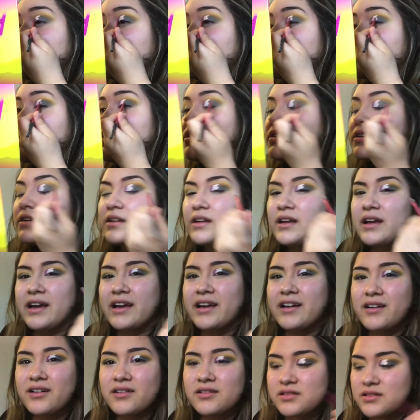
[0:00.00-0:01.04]
But I
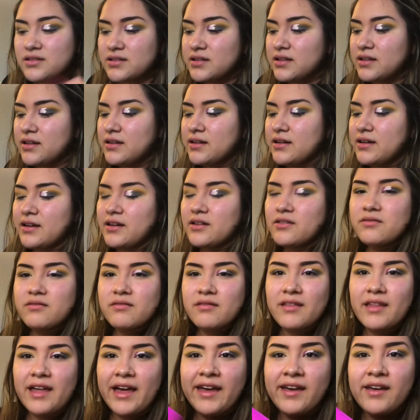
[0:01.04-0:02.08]
don't
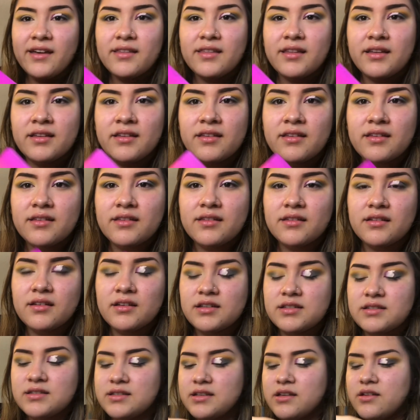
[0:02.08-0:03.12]
like this
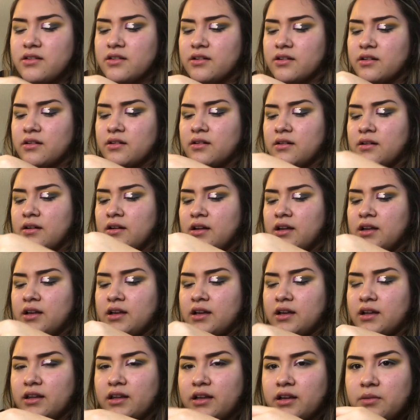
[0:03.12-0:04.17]
concealer. A
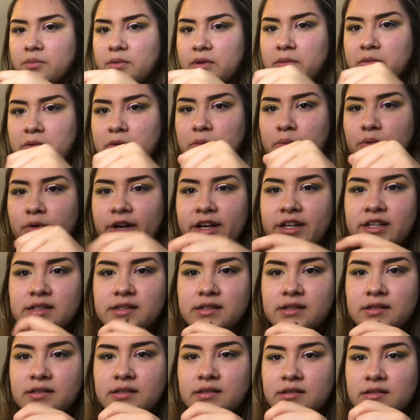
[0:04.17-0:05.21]
lot of people praise
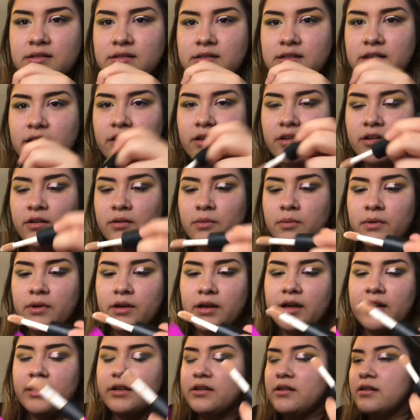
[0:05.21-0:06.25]
this concealer, but
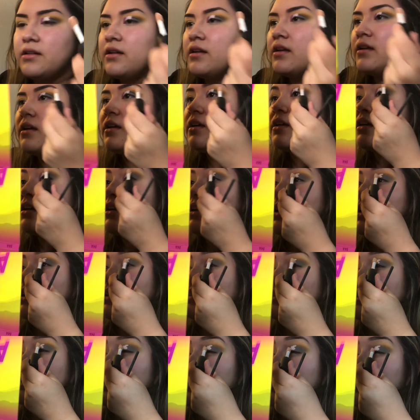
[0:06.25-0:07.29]
it's
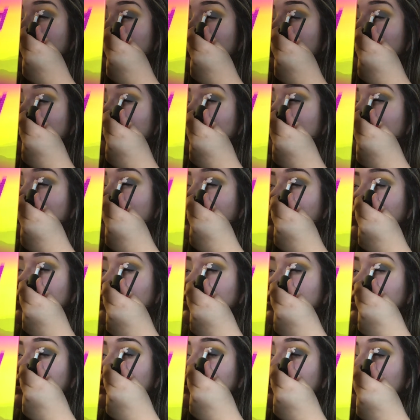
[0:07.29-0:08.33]
like super,
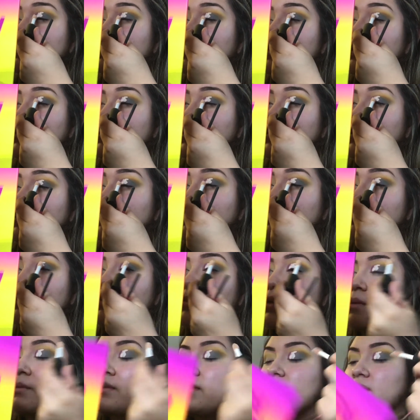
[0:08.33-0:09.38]
I don't know,
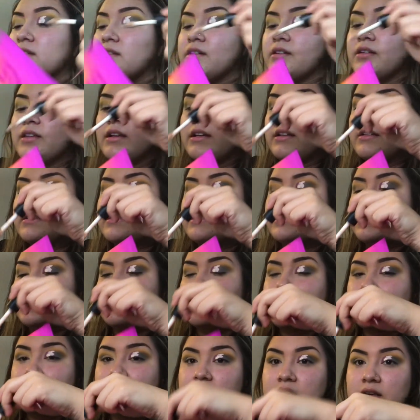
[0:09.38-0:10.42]
maybe it's good that it's
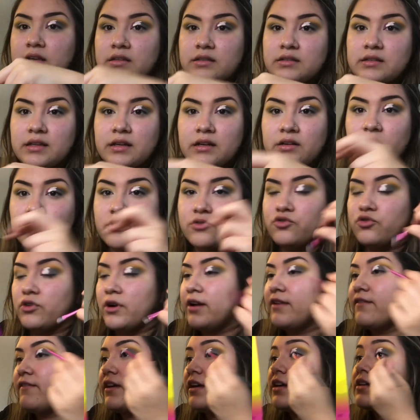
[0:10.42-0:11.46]
sticky, that it'll dry
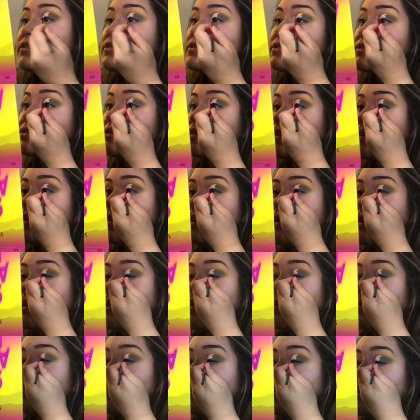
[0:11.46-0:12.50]
fast,
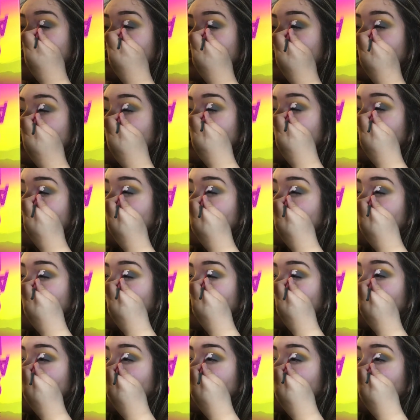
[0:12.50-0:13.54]
but it's hard to work
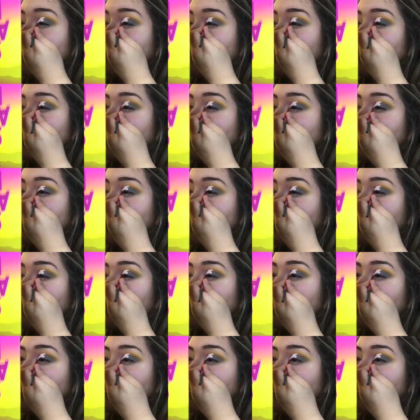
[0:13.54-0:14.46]
with, you know?